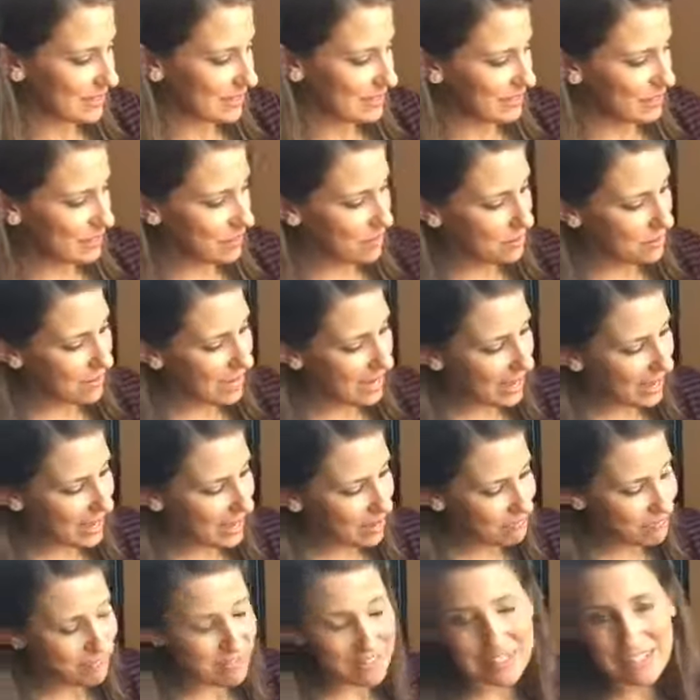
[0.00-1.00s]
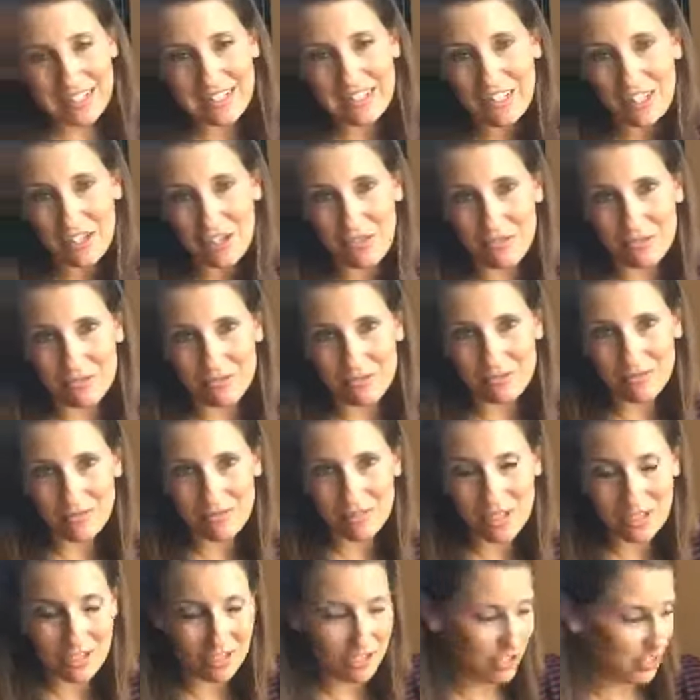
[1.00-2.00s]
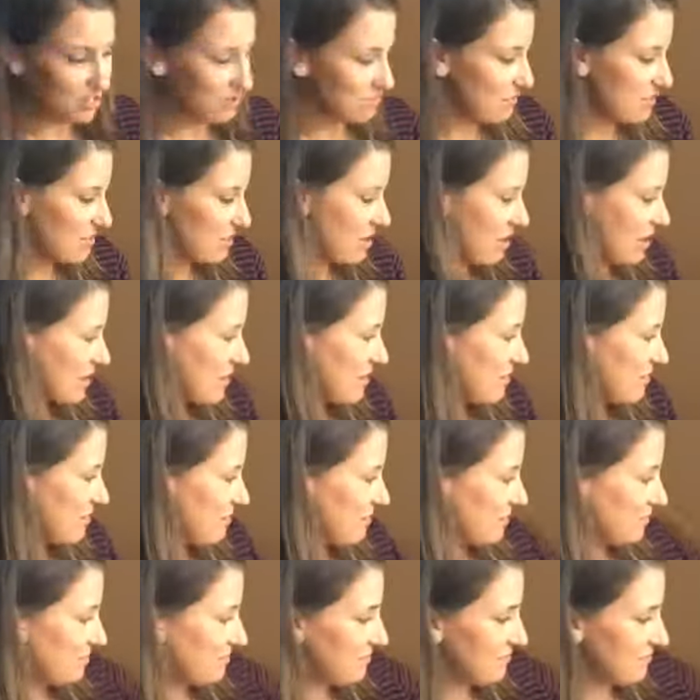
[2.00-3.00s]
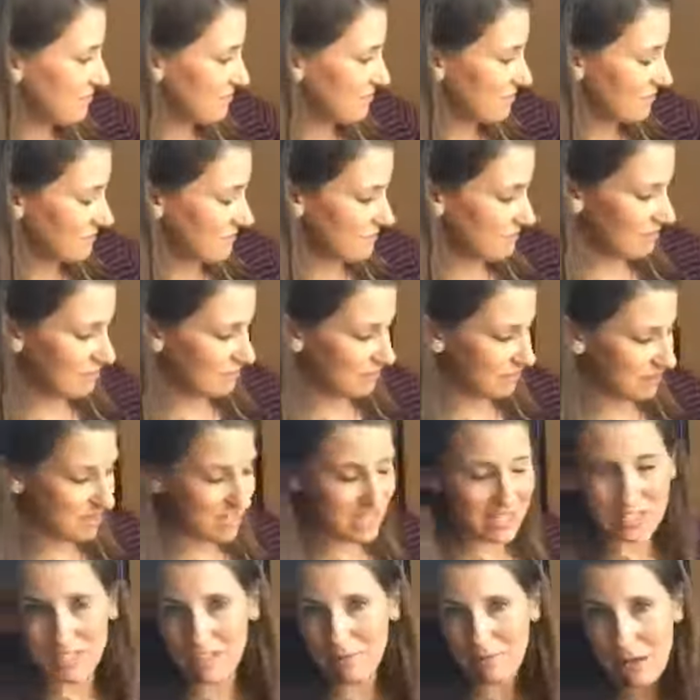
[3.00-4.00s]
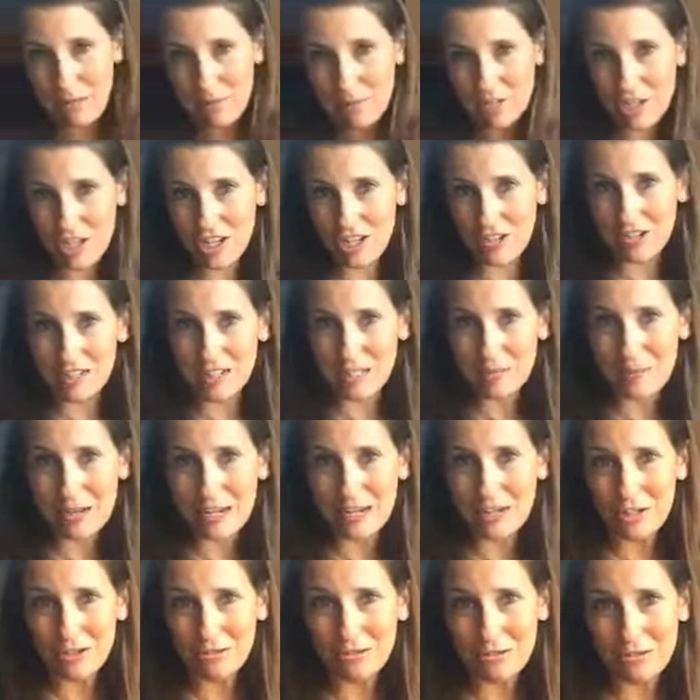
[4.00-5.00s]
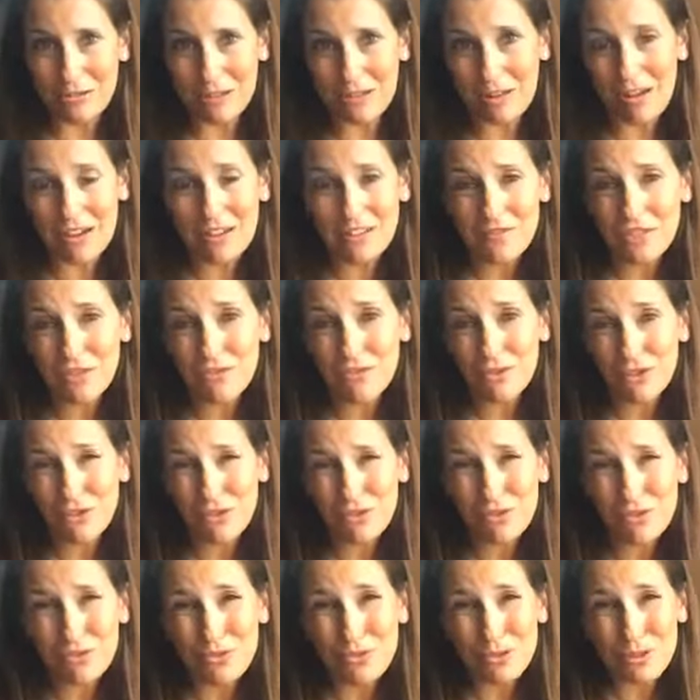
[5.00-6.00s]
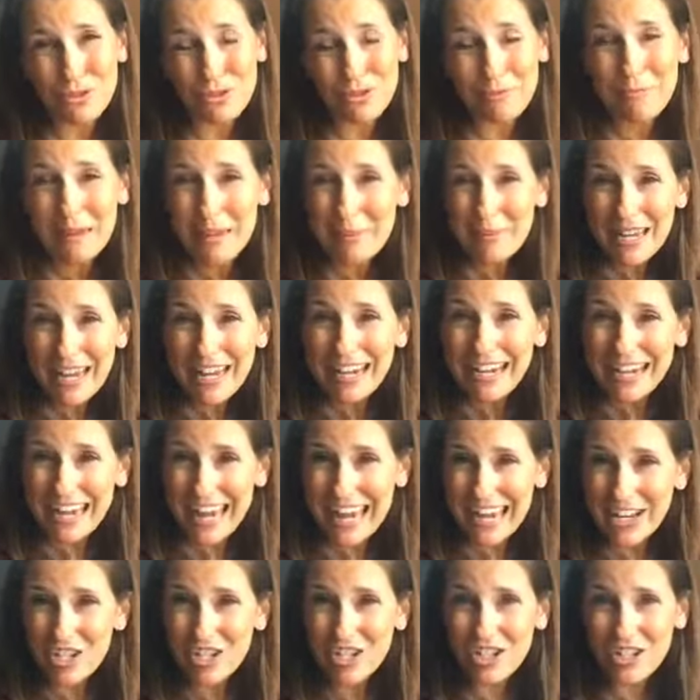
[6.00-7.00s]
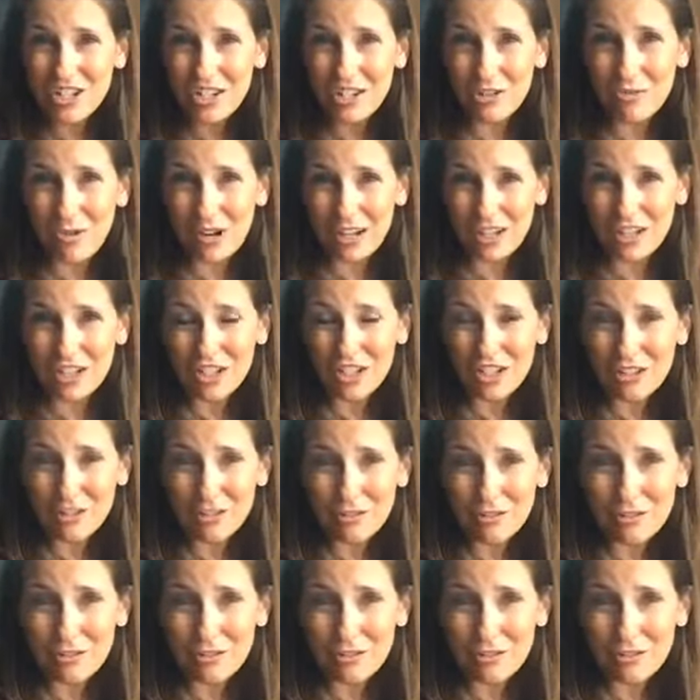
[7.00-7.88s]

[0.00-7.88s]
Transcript: So I really don't consume a lot of these Frappuccinos, but I do know a lot of you do, or maybe on occasion you want to.